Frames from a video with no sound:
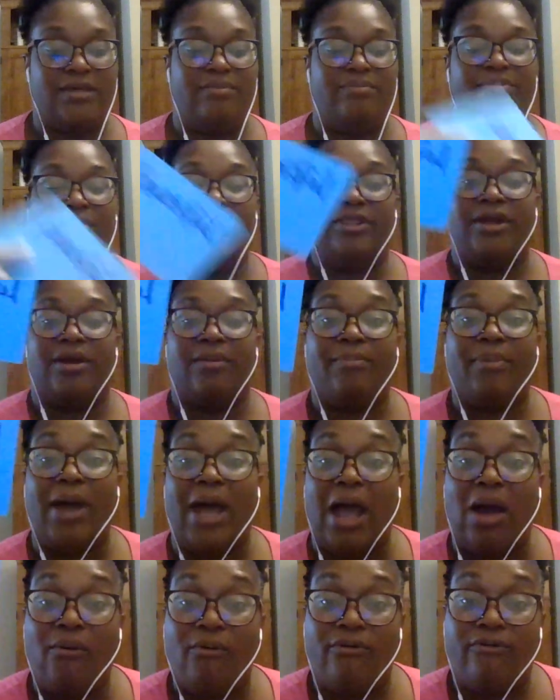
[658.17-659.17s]
but they're
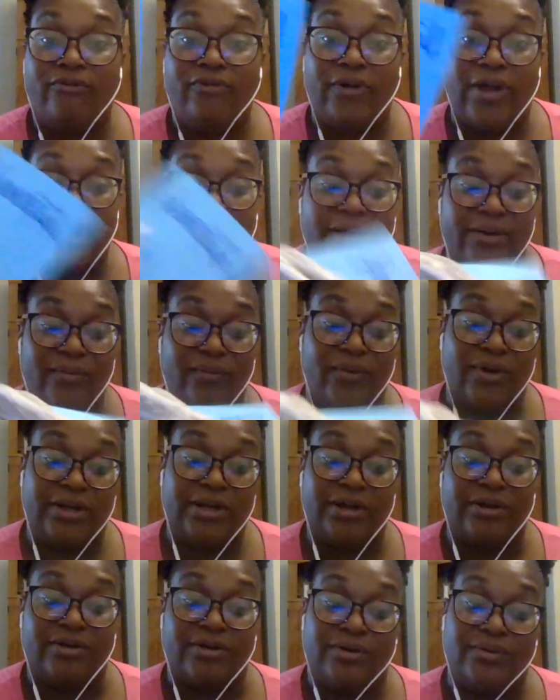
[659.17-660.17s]
powerful at what
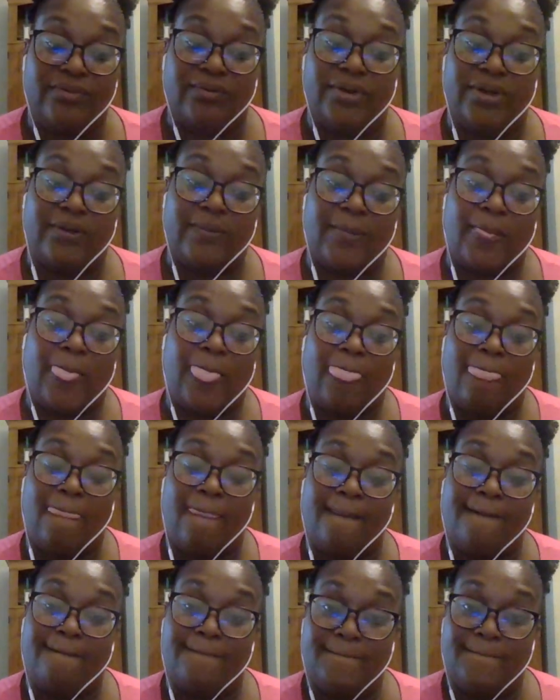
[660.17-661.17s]
they're doing.
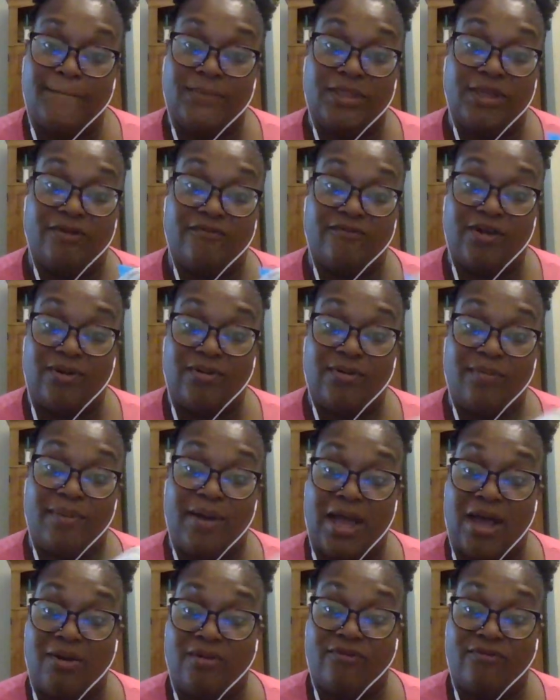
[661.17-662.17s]
They're very
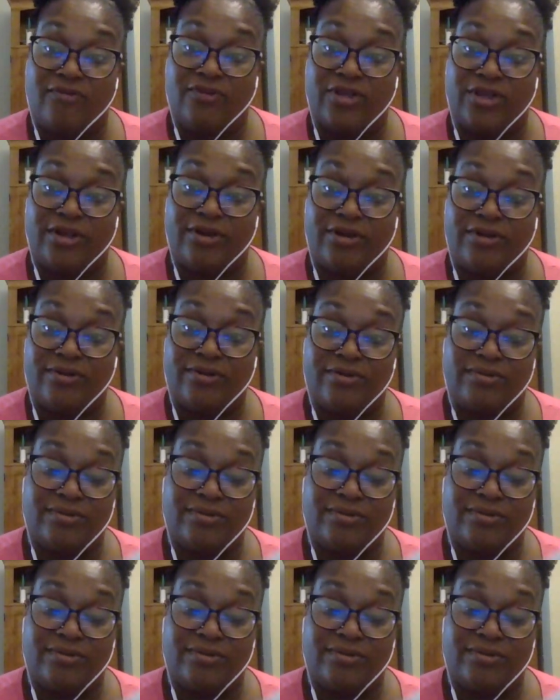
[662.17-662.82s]
powerful here,